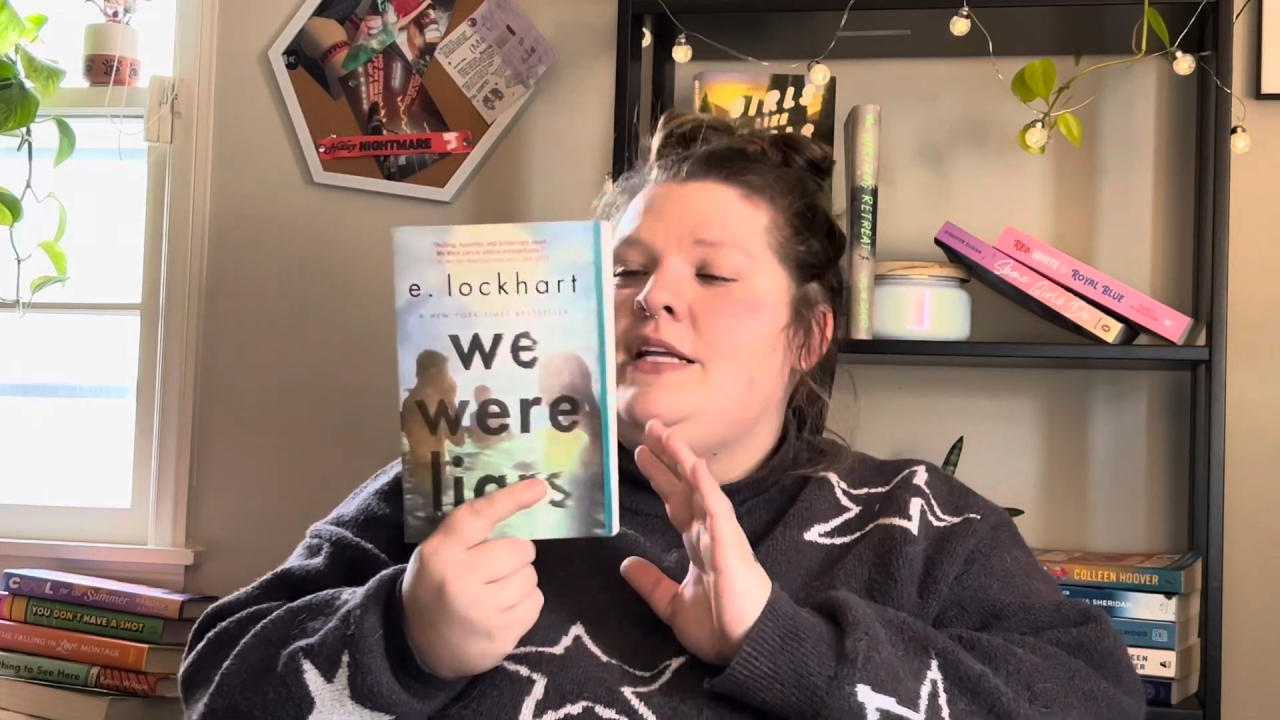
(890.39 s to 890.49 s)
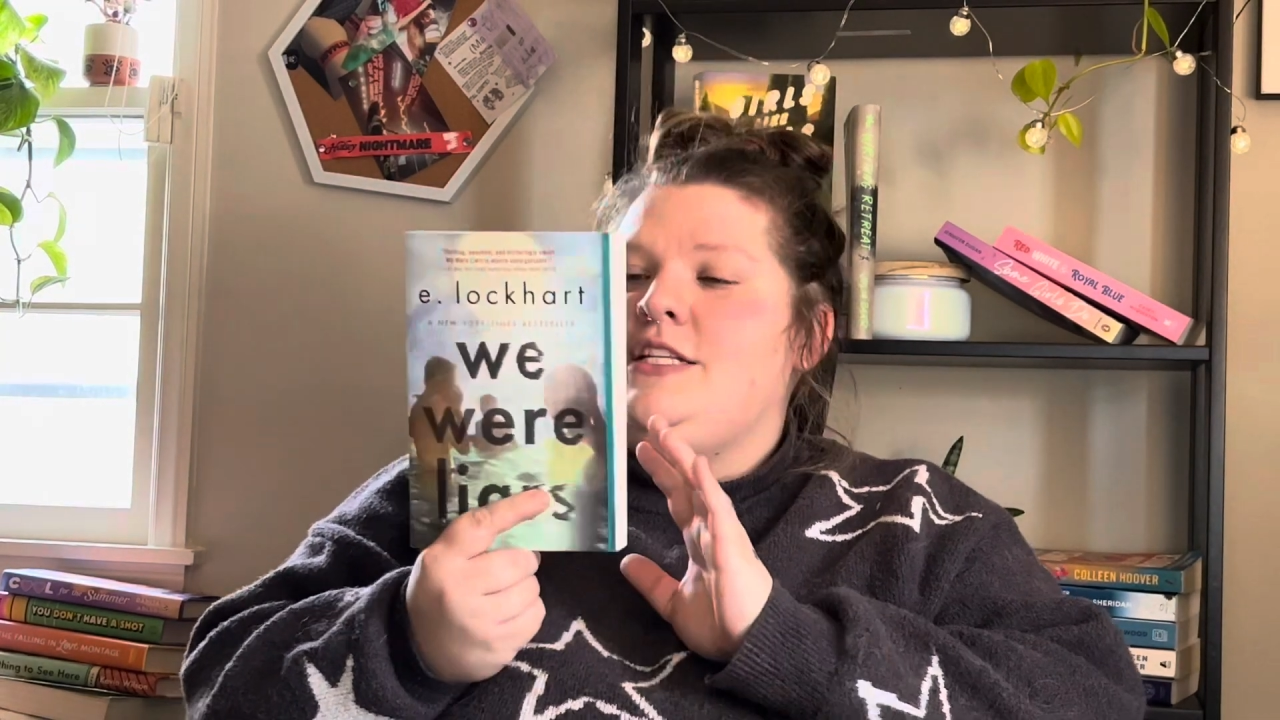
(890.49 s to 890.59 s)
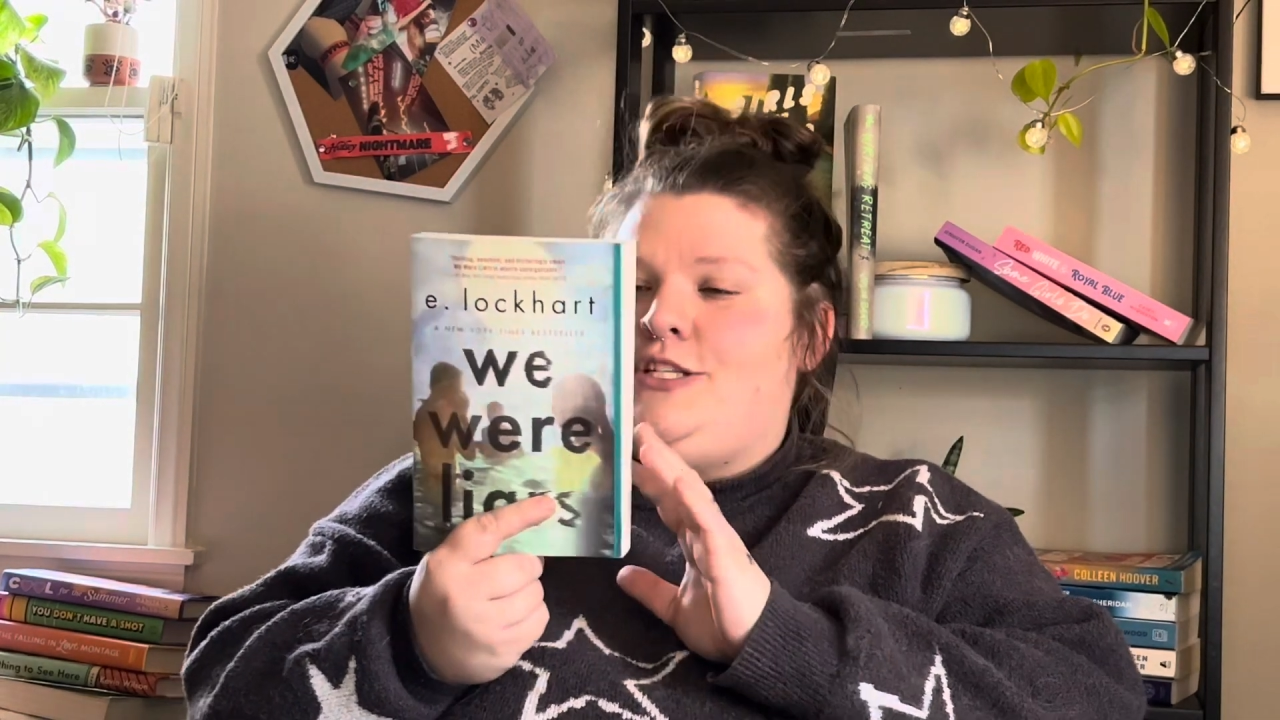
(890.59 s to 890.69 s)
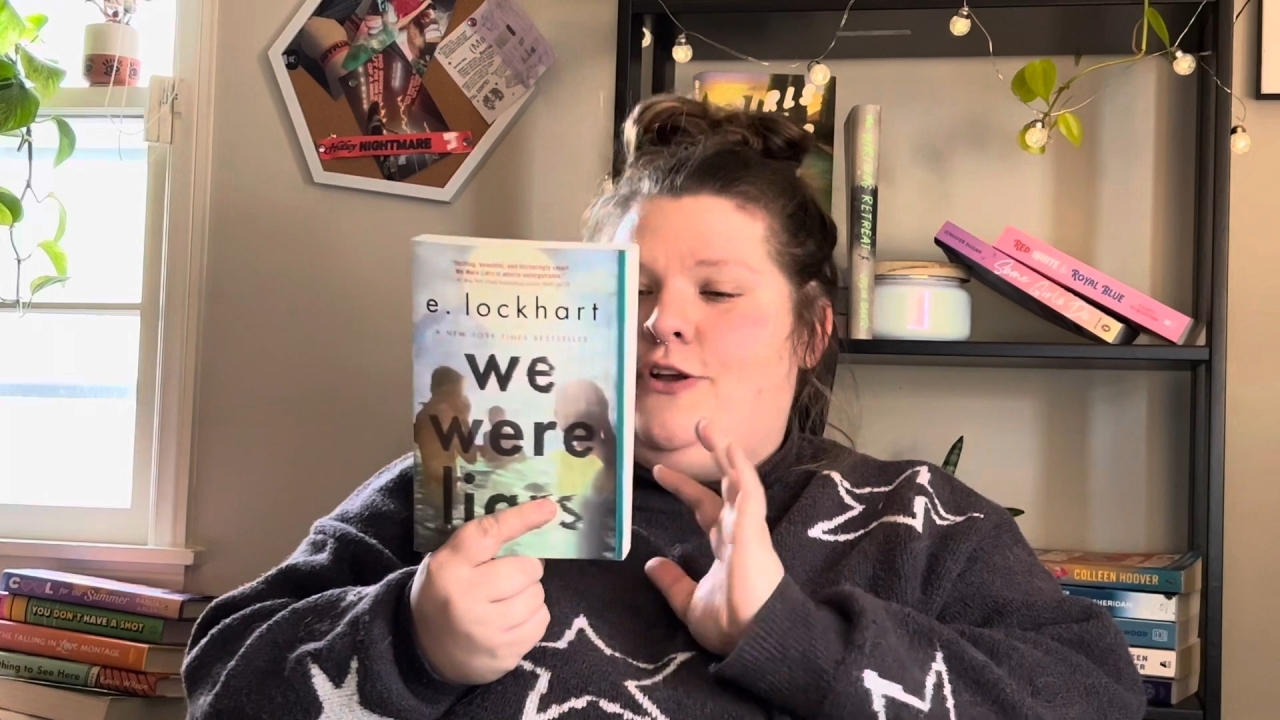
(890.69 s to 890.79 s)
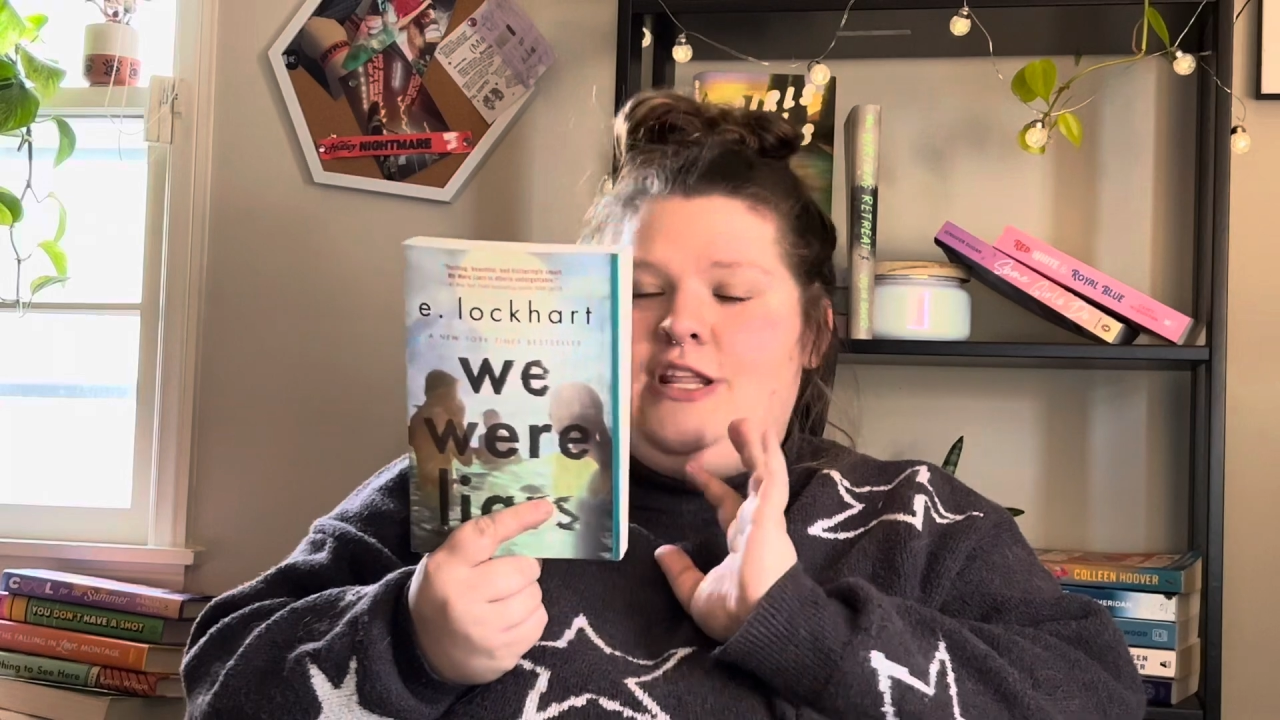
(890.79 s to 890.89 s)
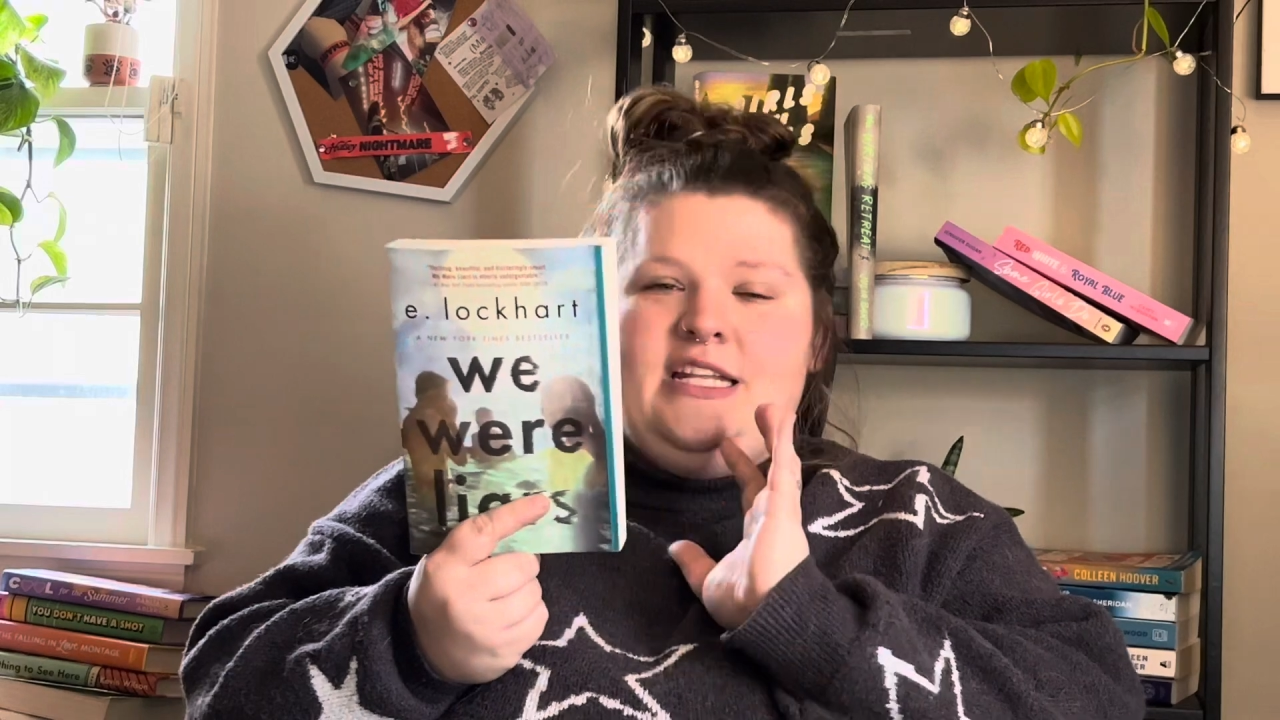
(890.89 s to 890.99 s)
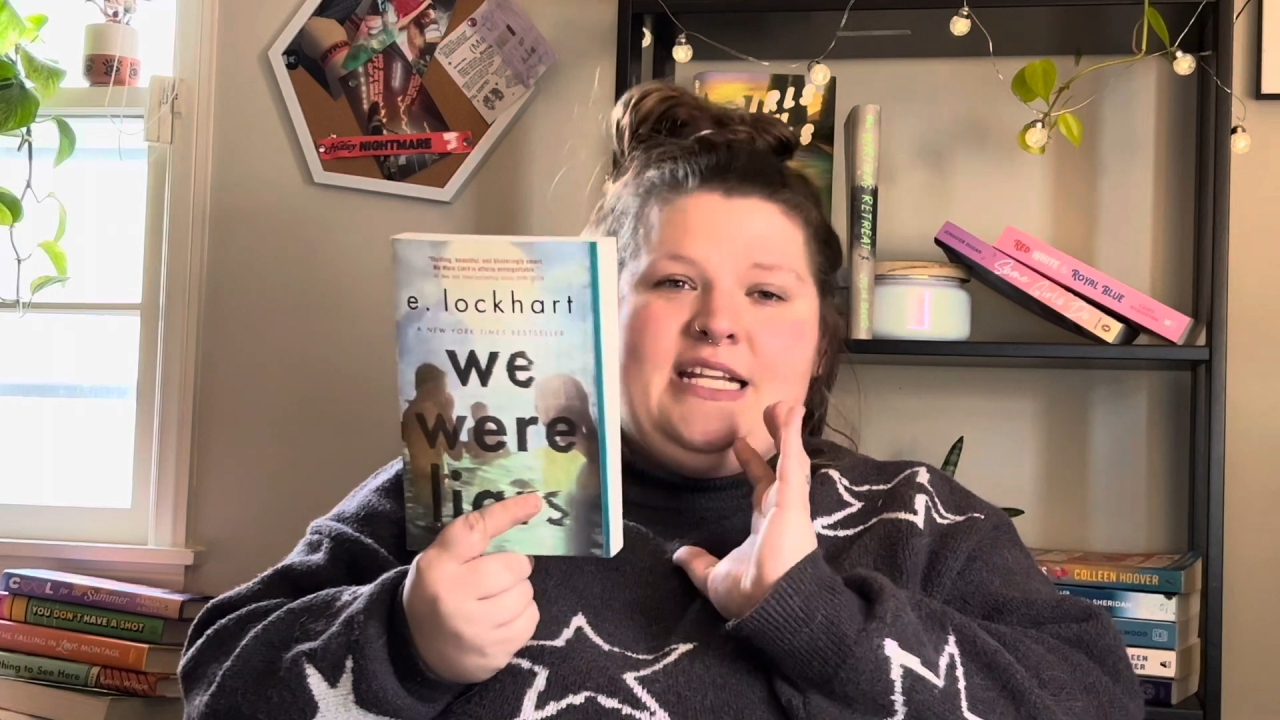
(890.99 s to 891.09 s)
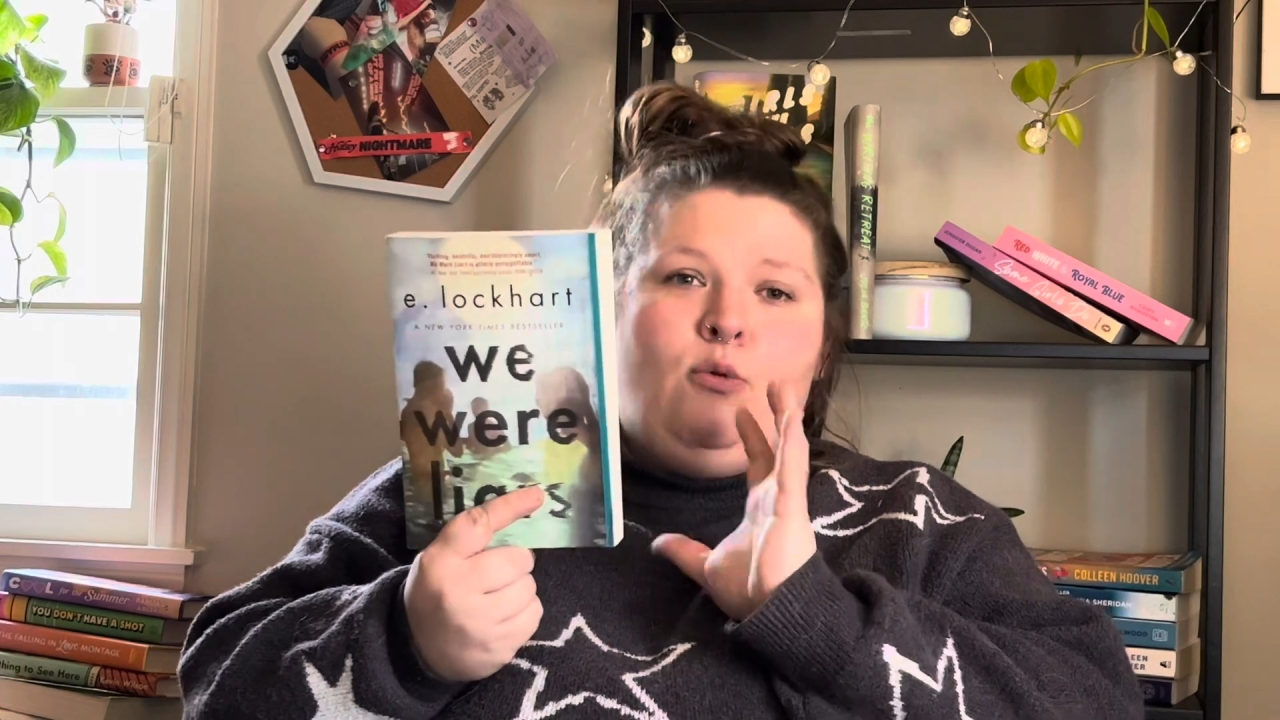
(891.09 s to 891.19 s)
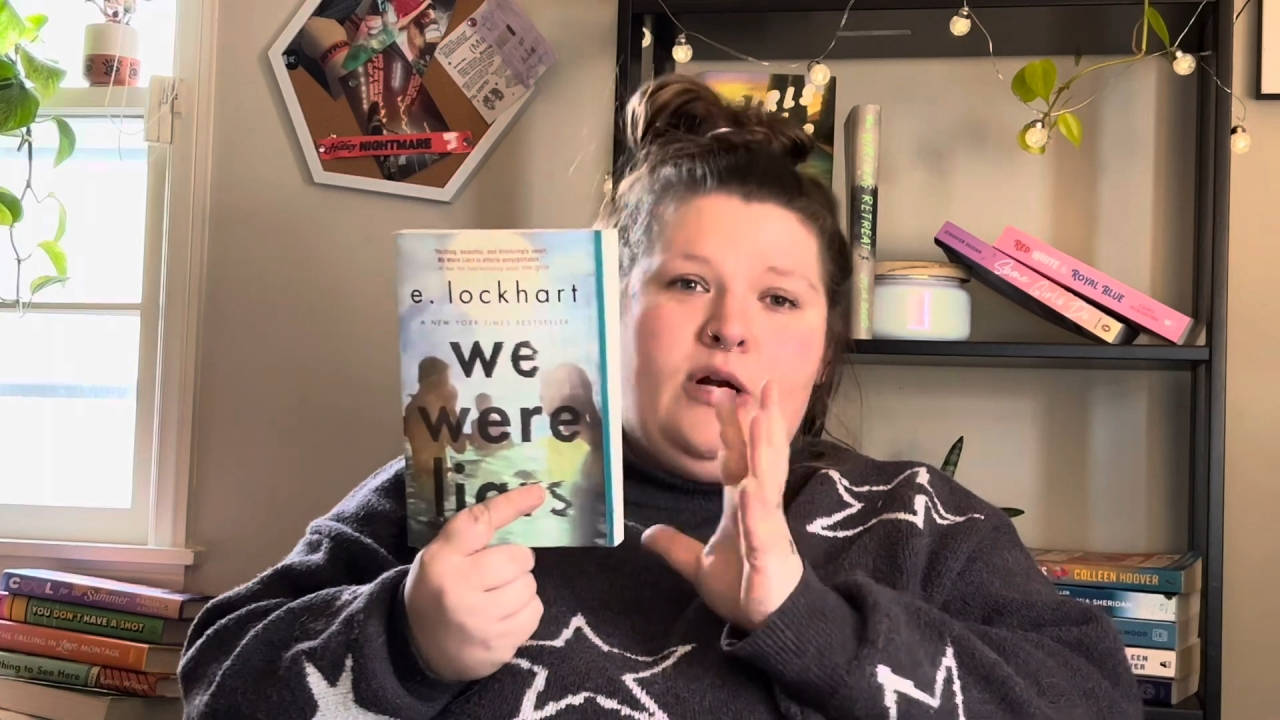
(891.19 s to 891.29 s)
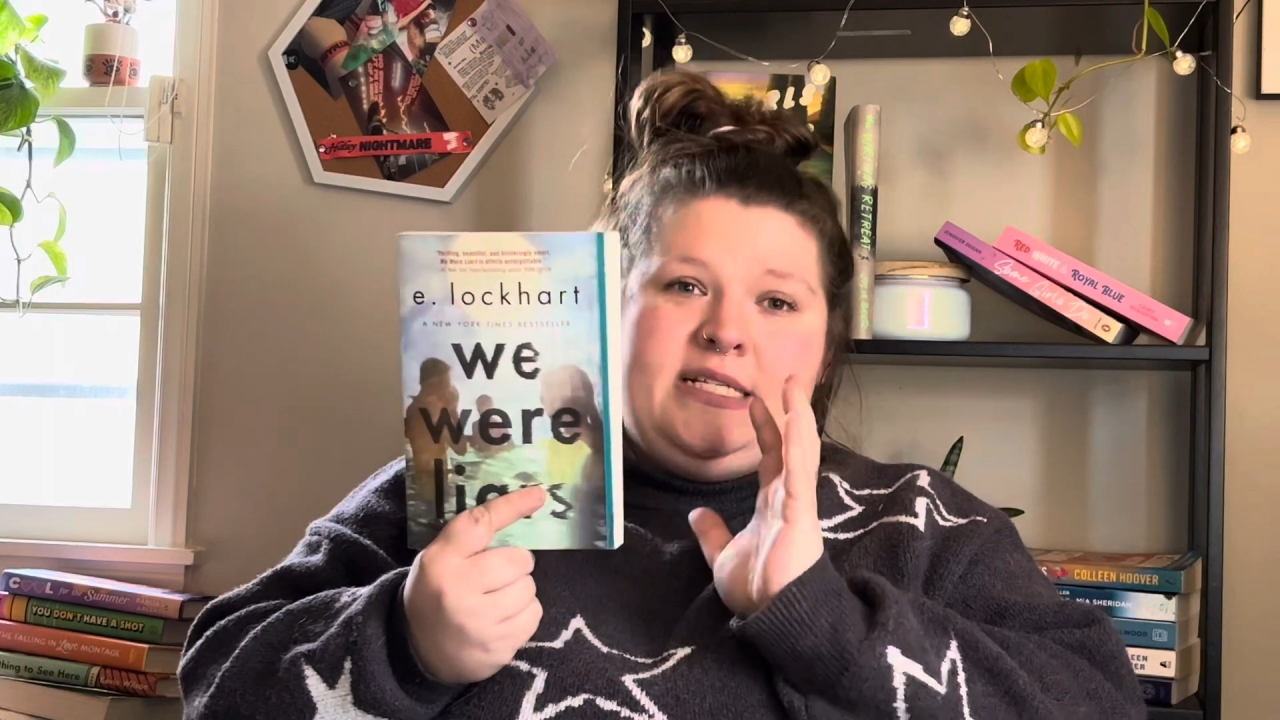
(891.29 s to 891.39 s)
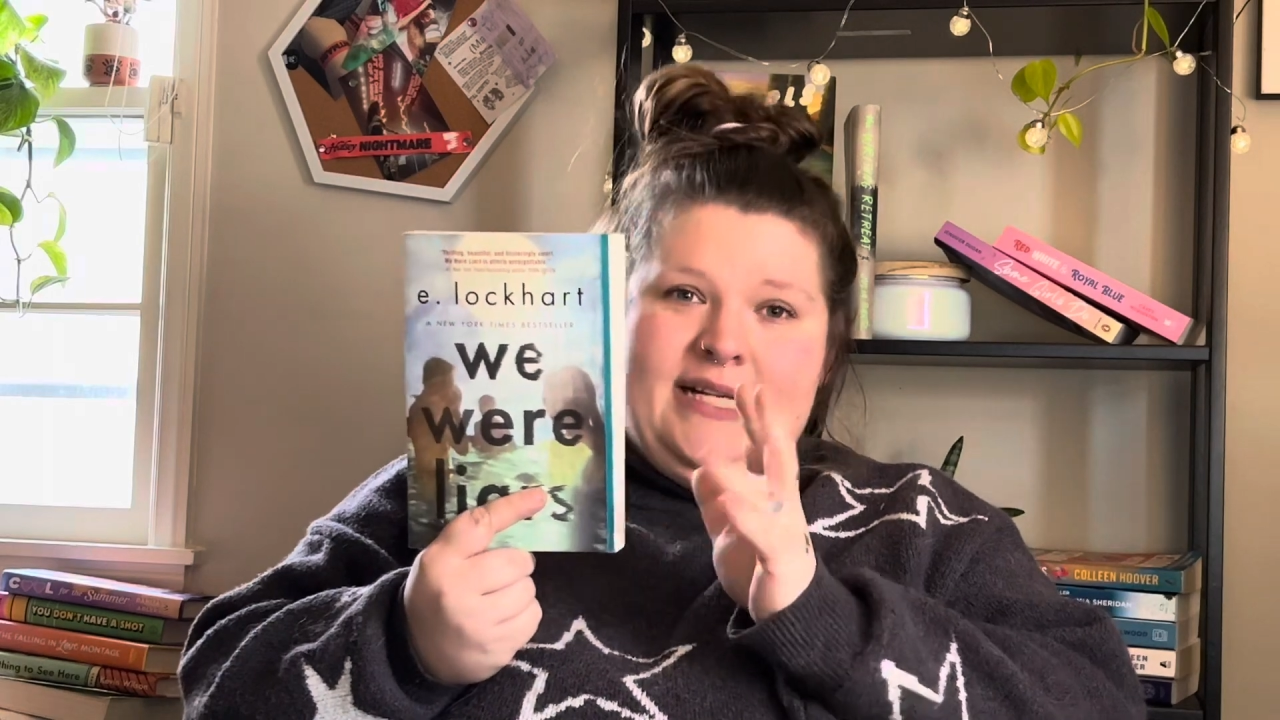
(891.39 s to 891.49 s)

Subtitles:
So it's like worth